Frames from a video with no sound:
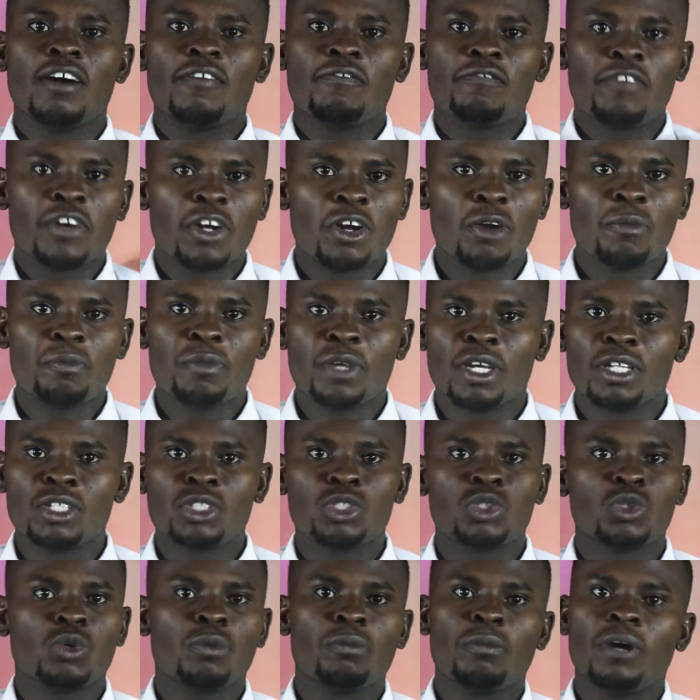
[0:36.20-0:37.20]
fallopian
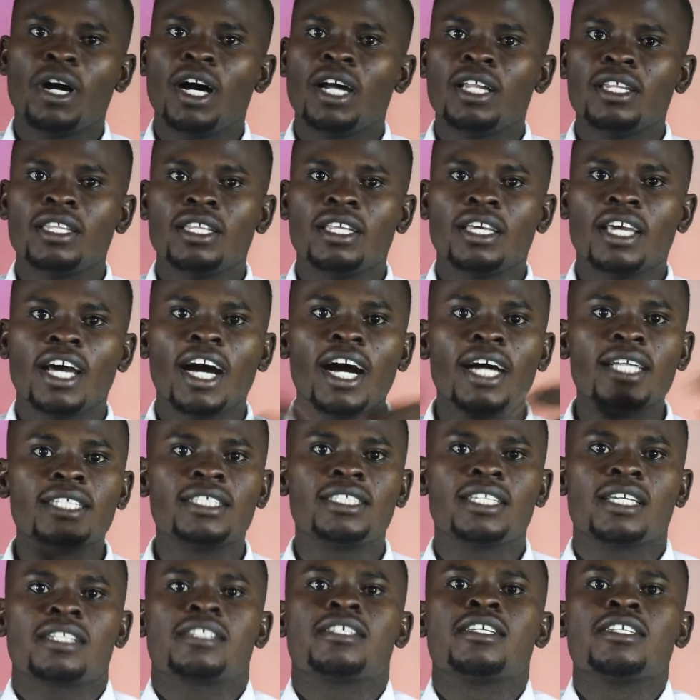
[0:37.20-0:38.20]
tube and the
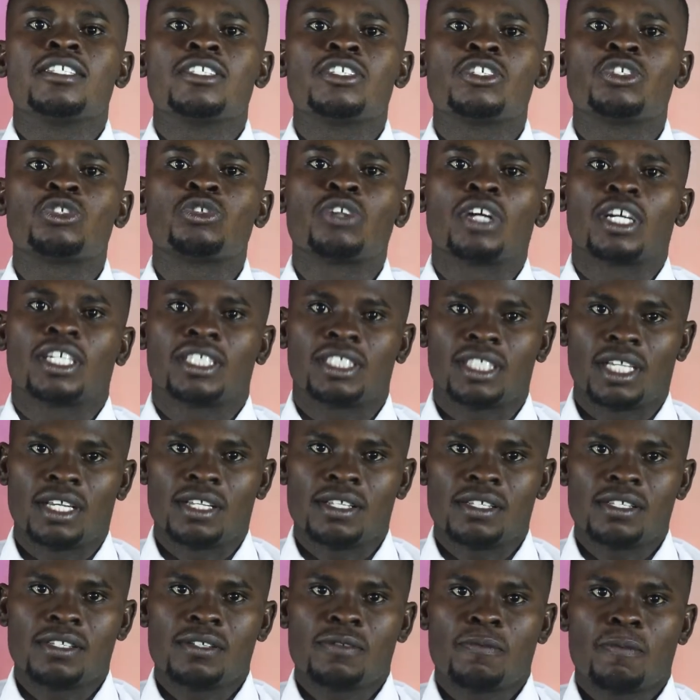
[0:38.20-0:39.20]
adjacent
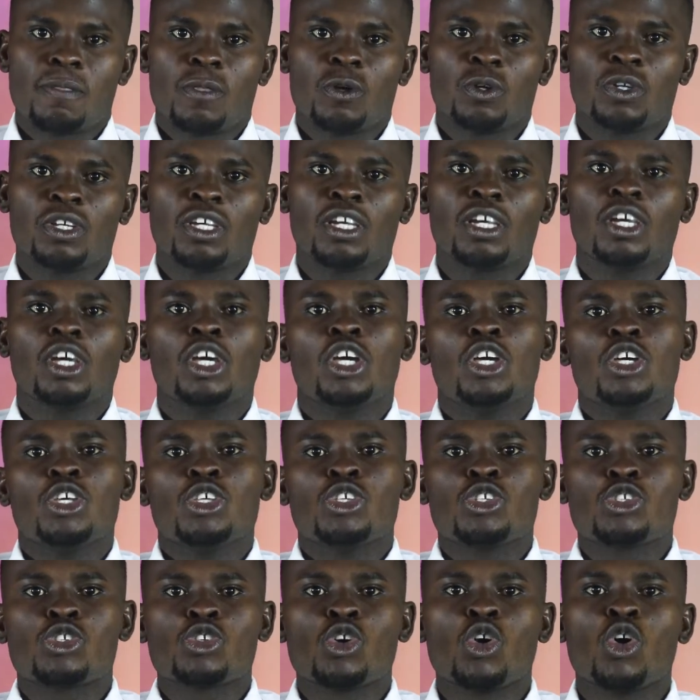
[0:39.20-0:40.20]
structures. Okay,
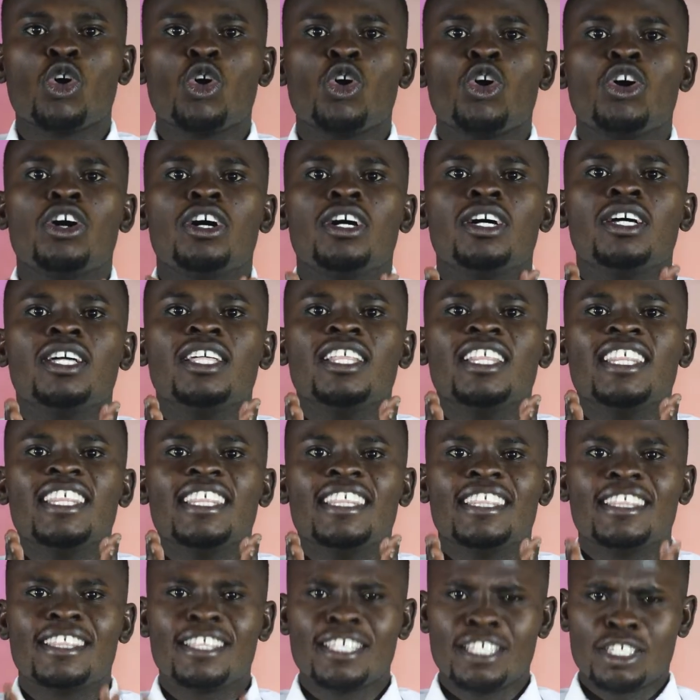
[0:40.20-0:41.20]
so
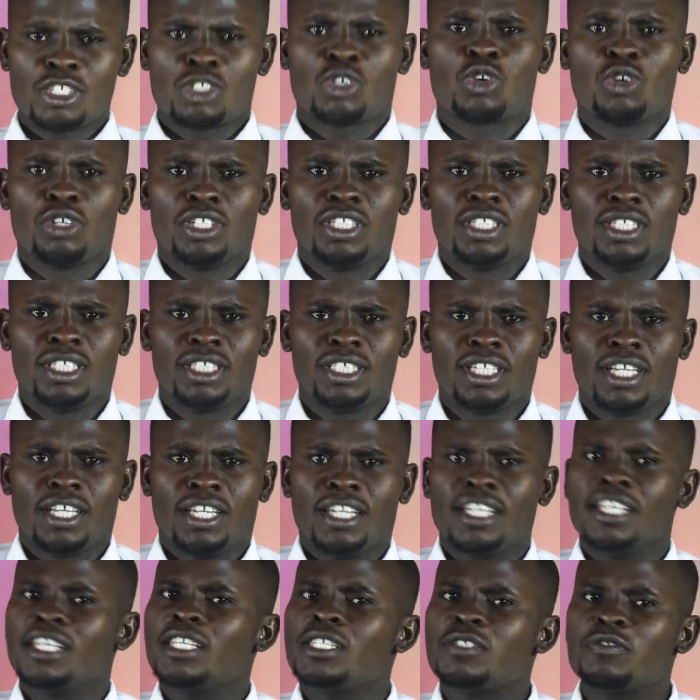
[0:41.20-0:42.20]
this
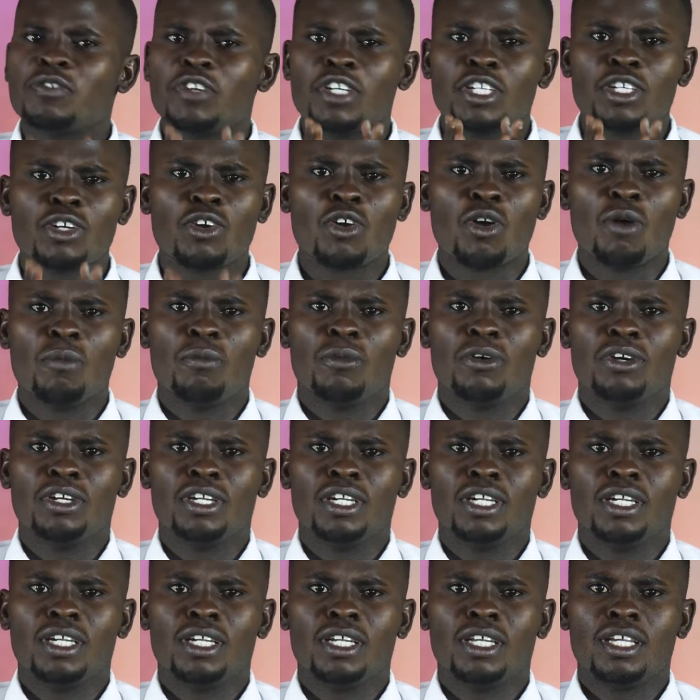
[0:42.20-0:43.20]
condition is very
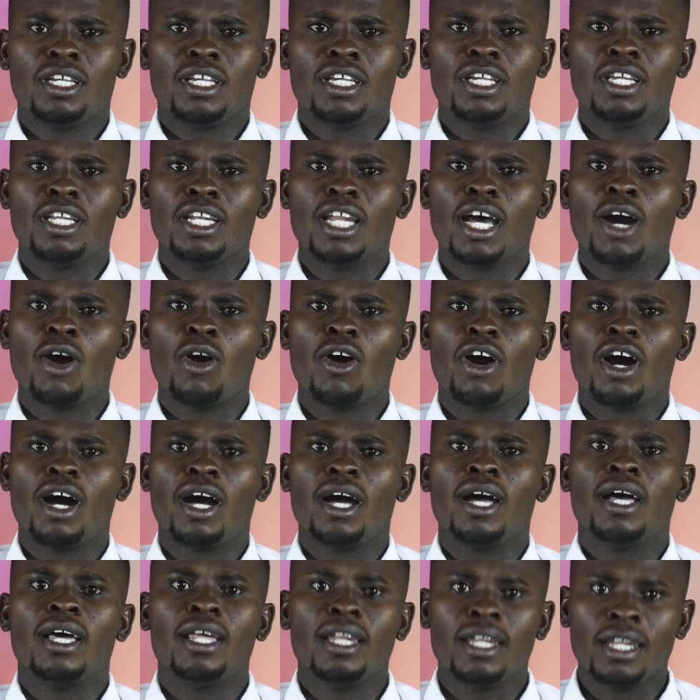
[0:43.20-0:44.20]
common in
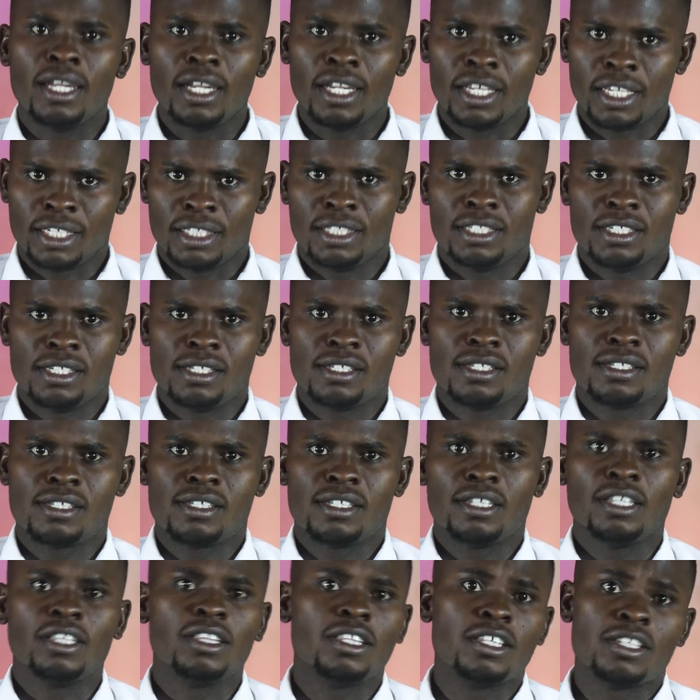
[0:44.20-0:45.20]
our ladies
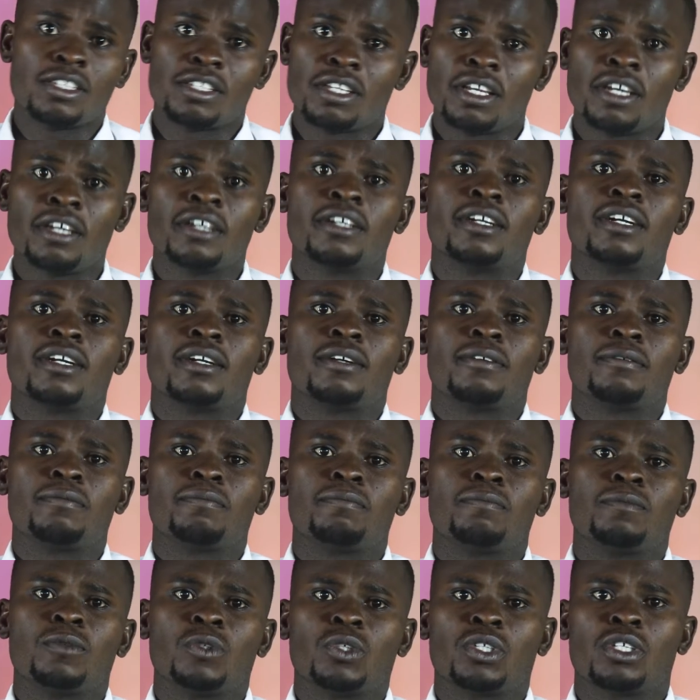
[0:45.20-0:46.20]
in this era.
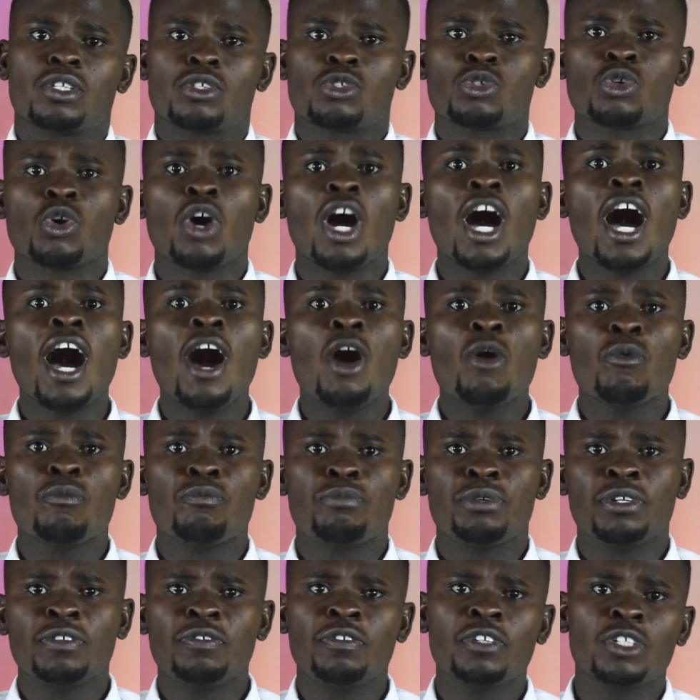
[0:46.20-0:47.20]
Okay, so I'll
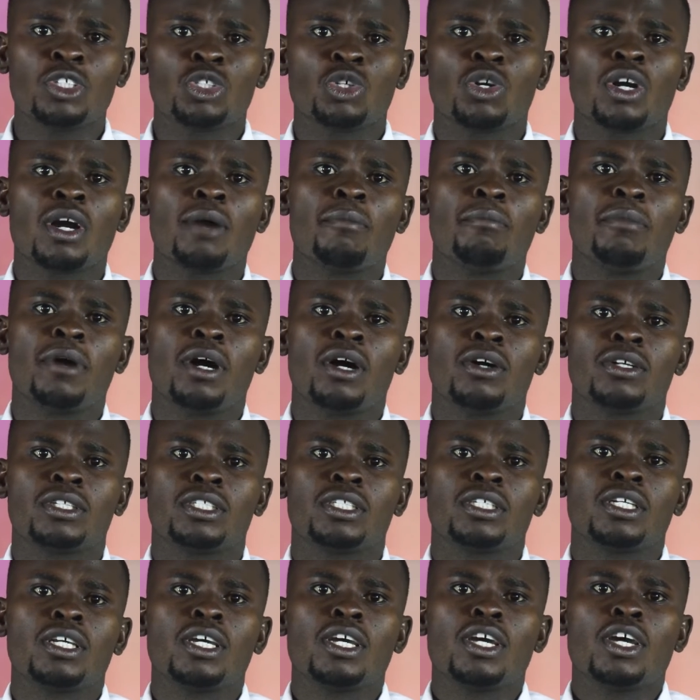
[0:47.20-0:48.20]
briefly talk about